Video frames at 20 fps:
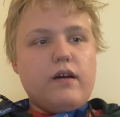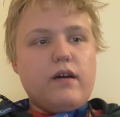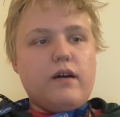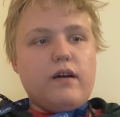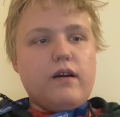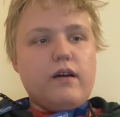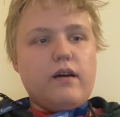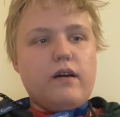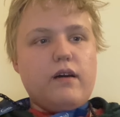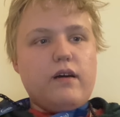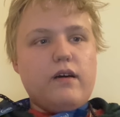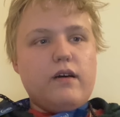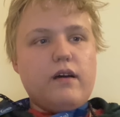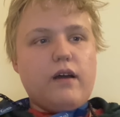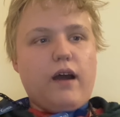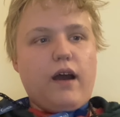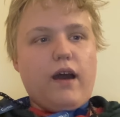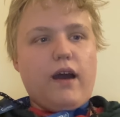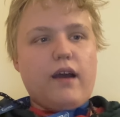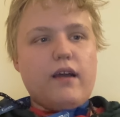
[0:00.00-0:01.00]
Uh,
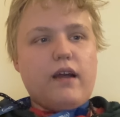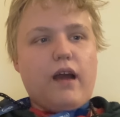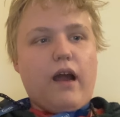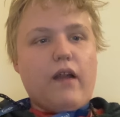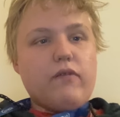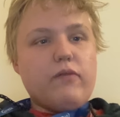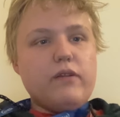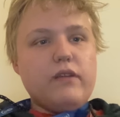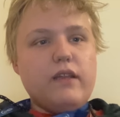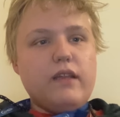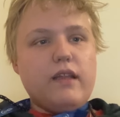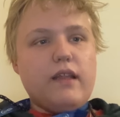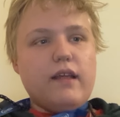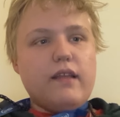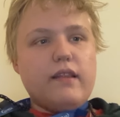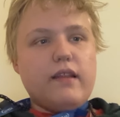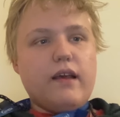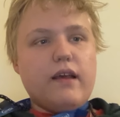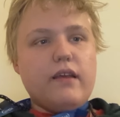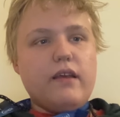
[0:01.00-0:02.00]
I, I really
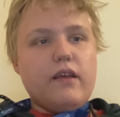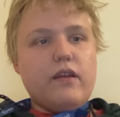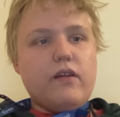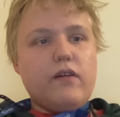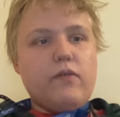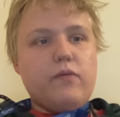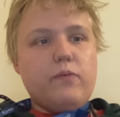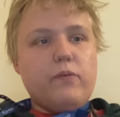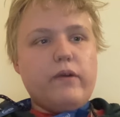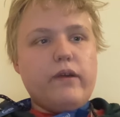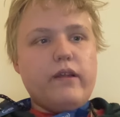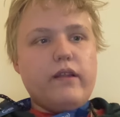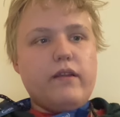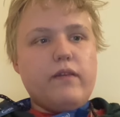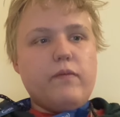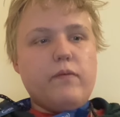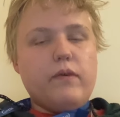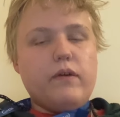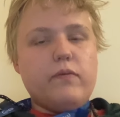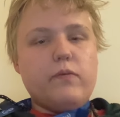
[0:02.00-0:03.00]
like that, you know,
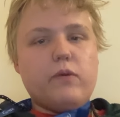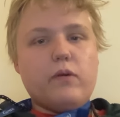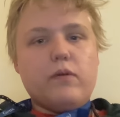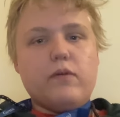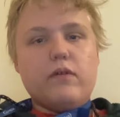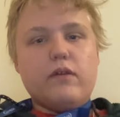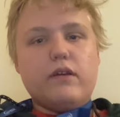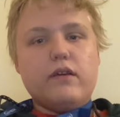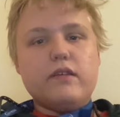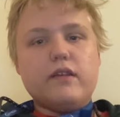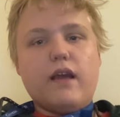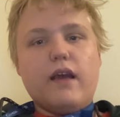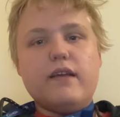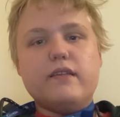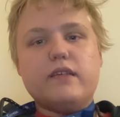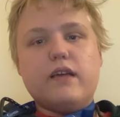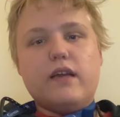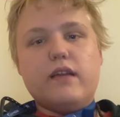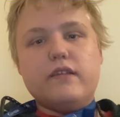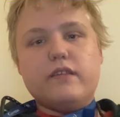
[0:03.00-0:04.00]
when, when we're, because
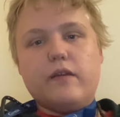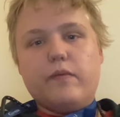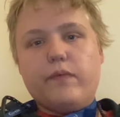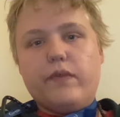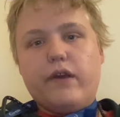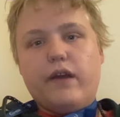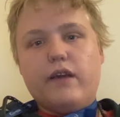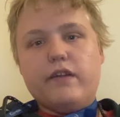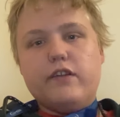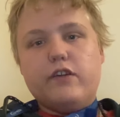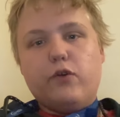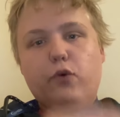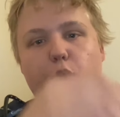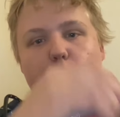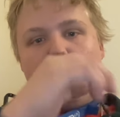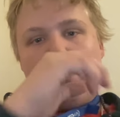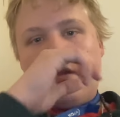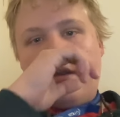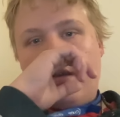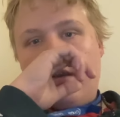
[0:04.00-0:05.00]
anxiety is something I deal
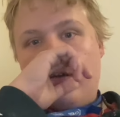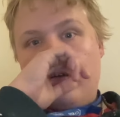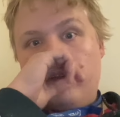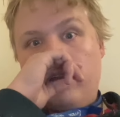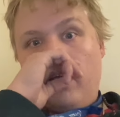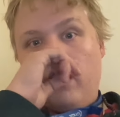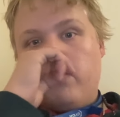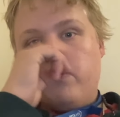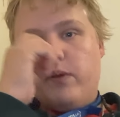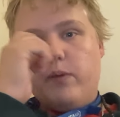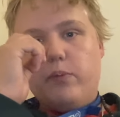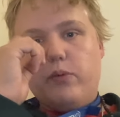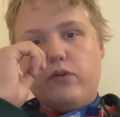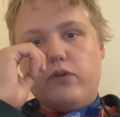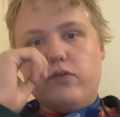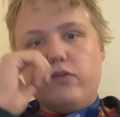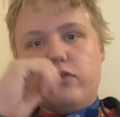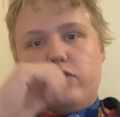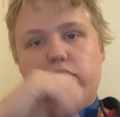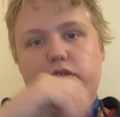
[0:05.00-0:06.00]
with, and I know a lot of people
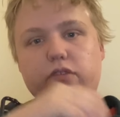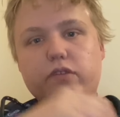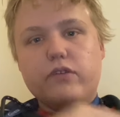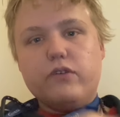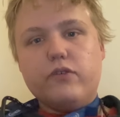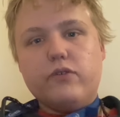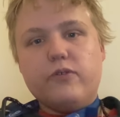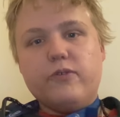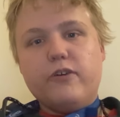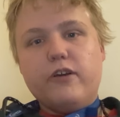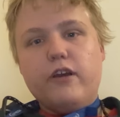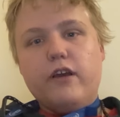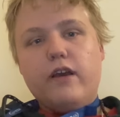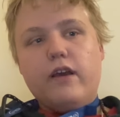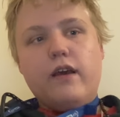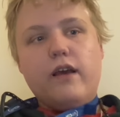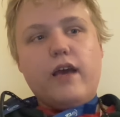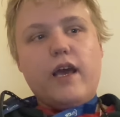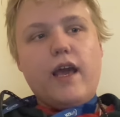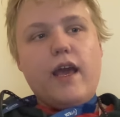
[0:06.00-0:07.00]
who do too.
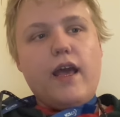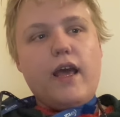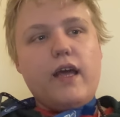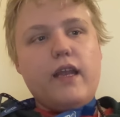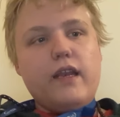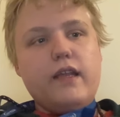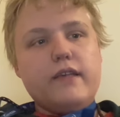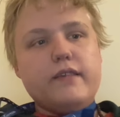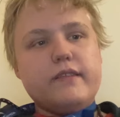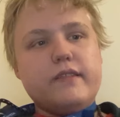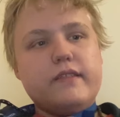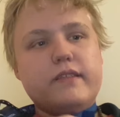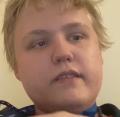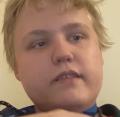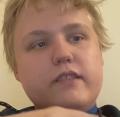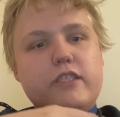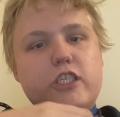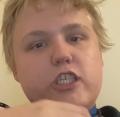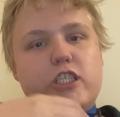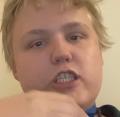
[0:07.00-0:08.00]
And
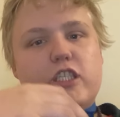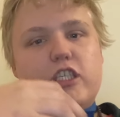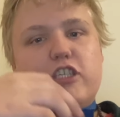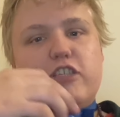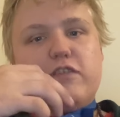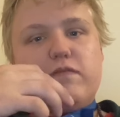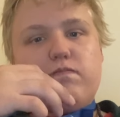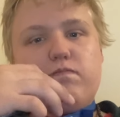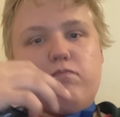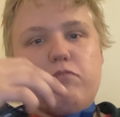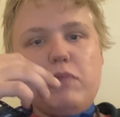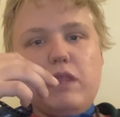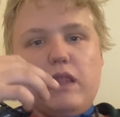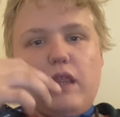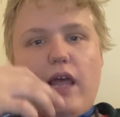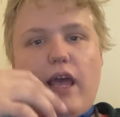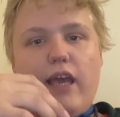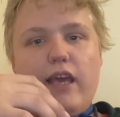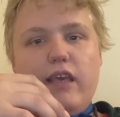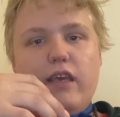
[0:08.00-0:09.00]
it's just this
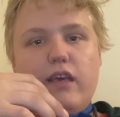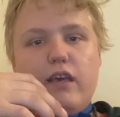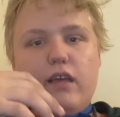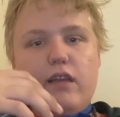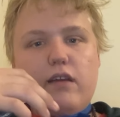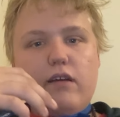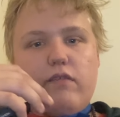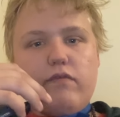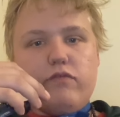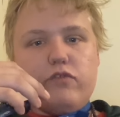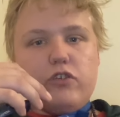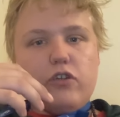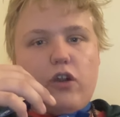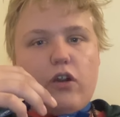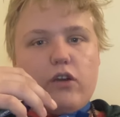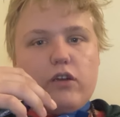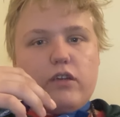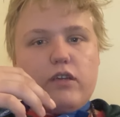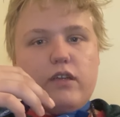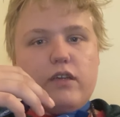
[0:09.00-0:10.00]
blanket of
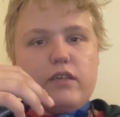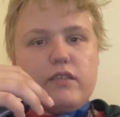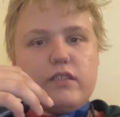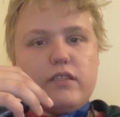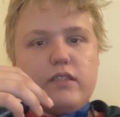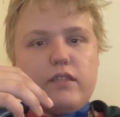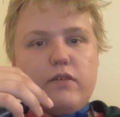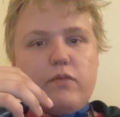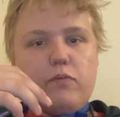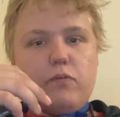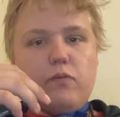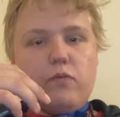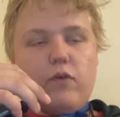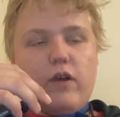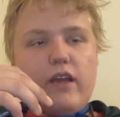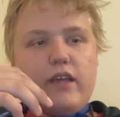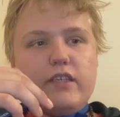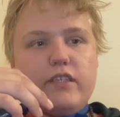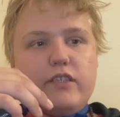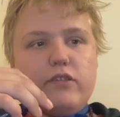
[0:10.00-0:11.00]
darkness that
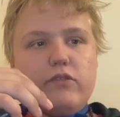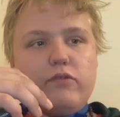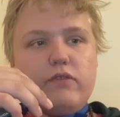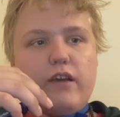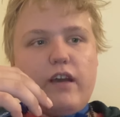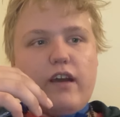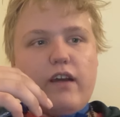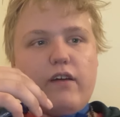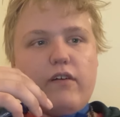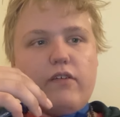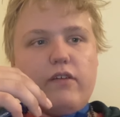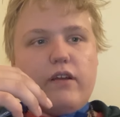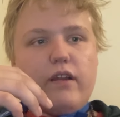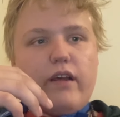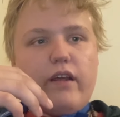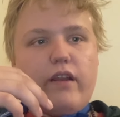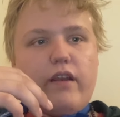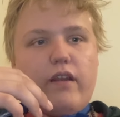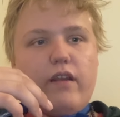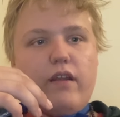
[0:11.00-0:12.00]
weighs you down
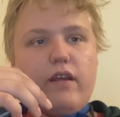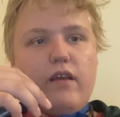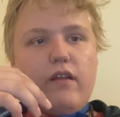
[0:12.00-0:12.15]
and,